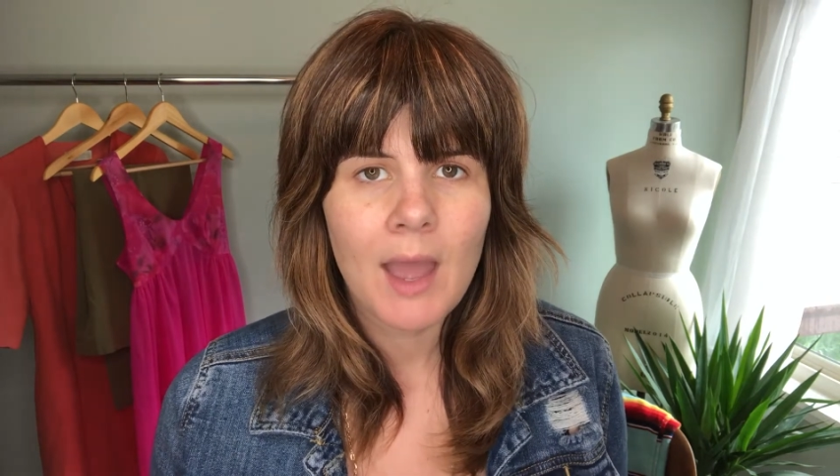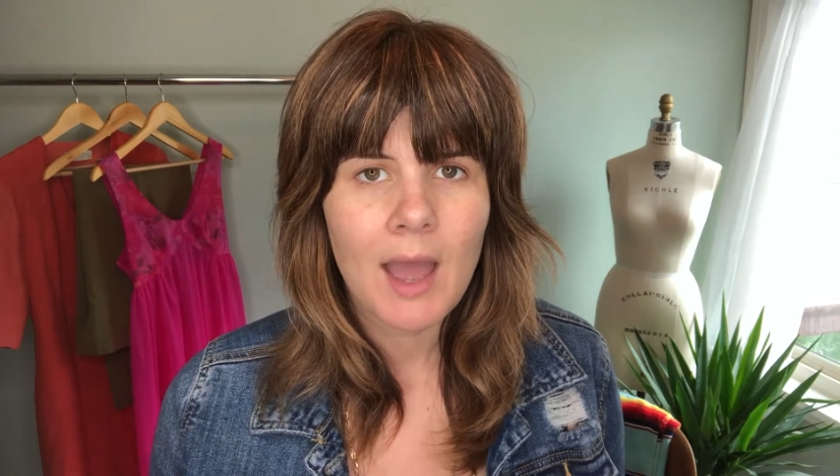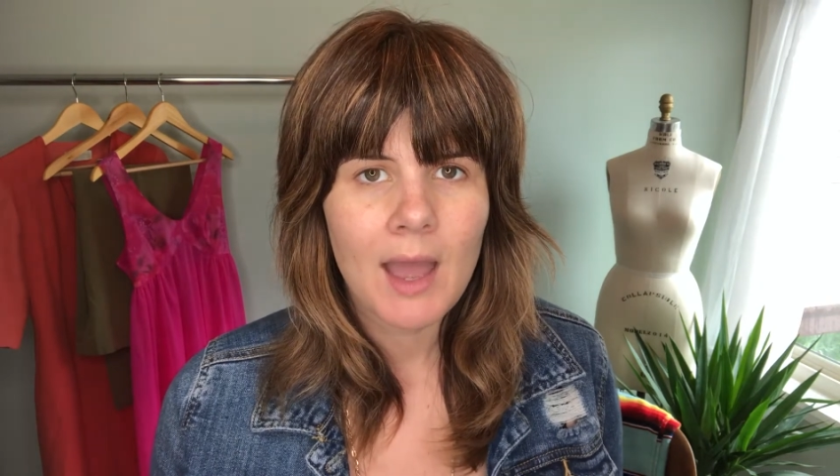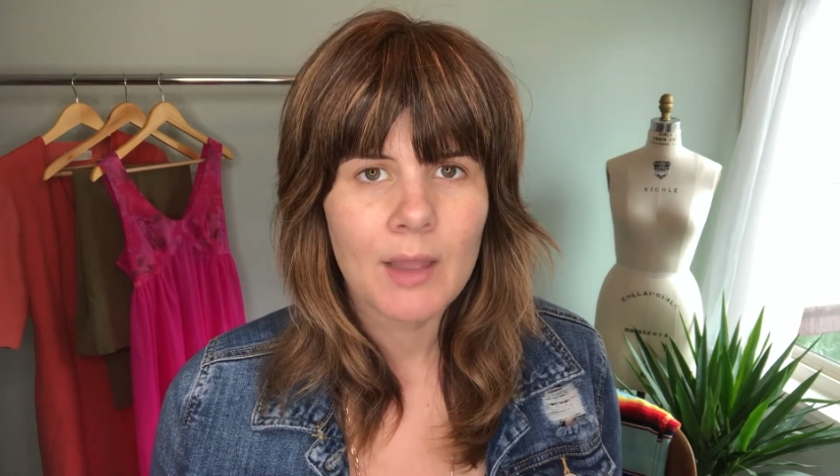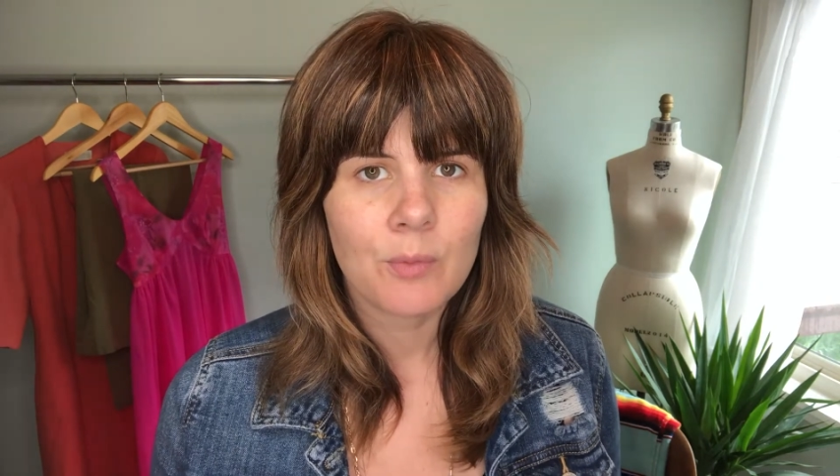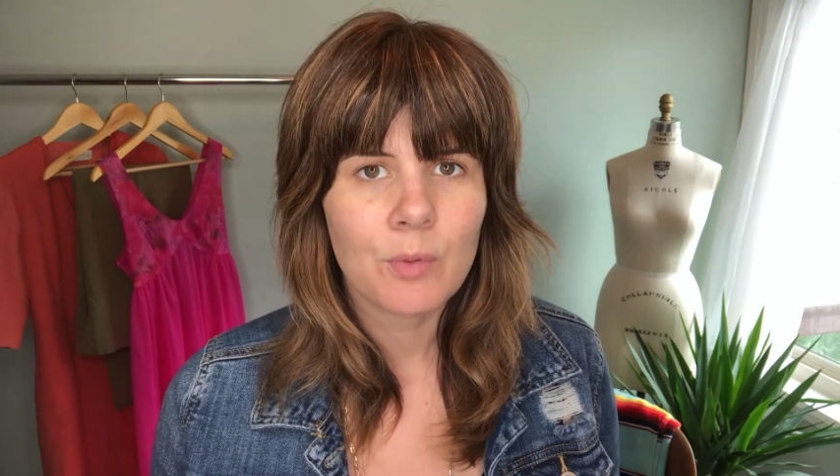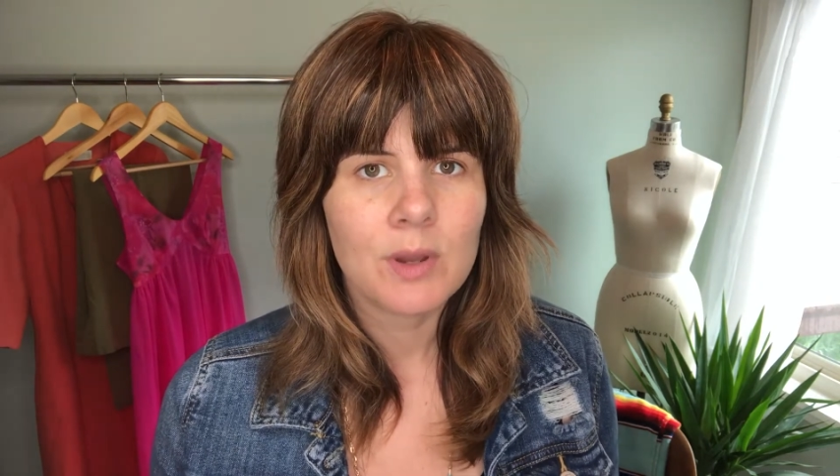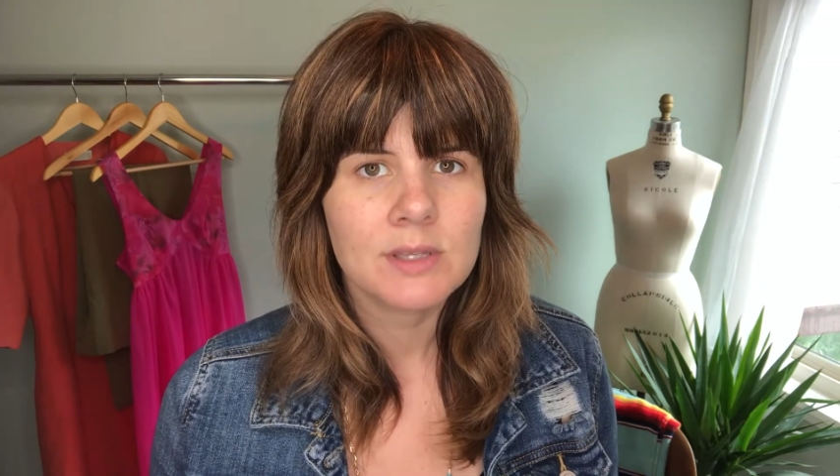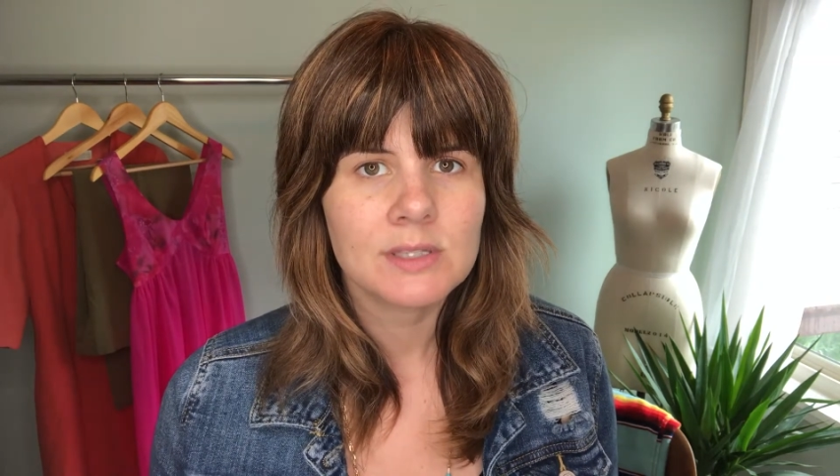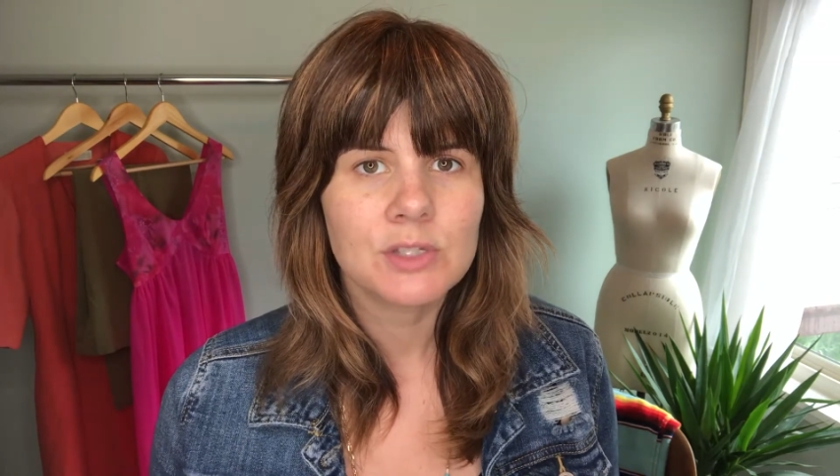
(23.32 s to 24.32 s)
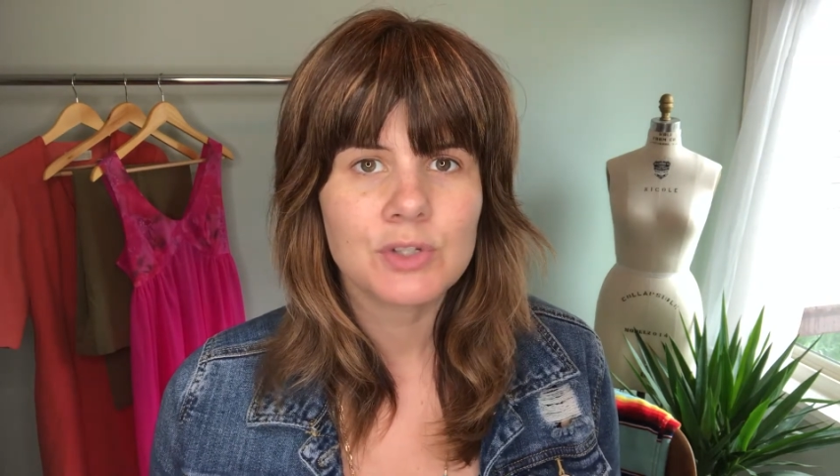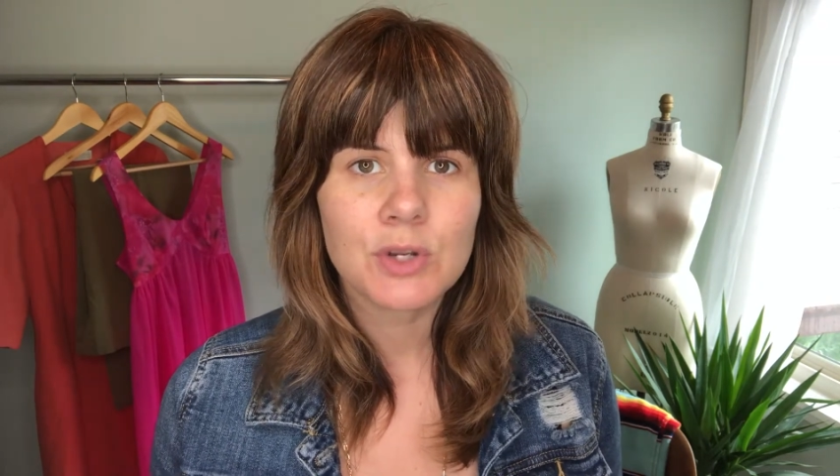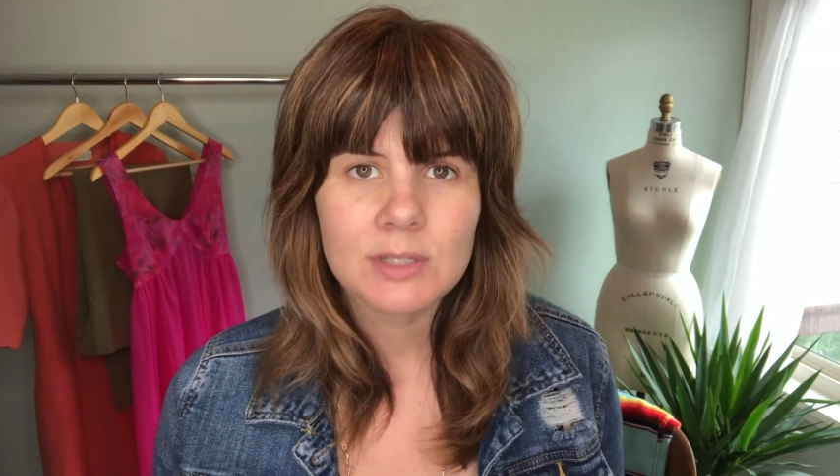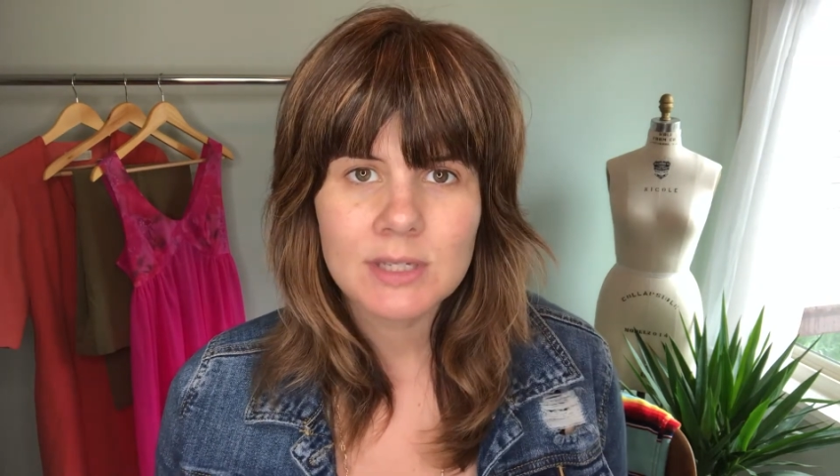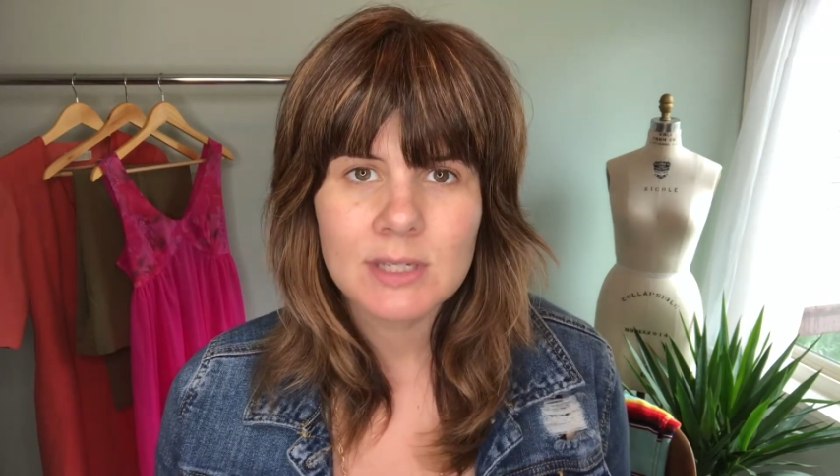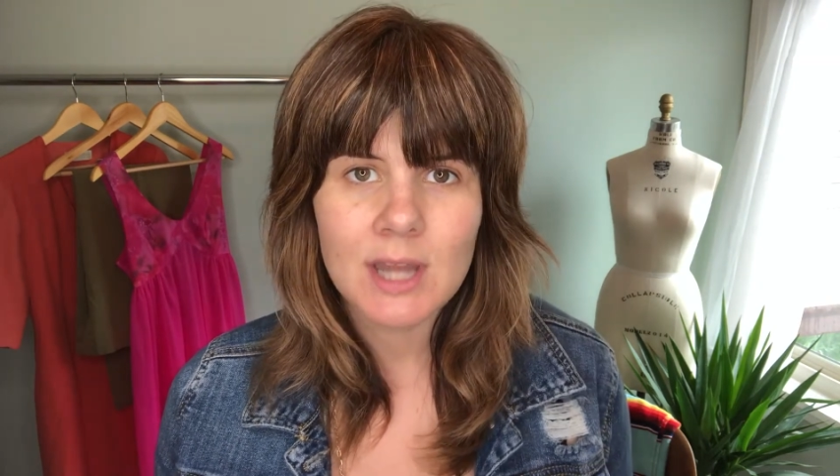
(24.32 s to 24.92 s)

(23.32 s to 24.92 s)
I was instructed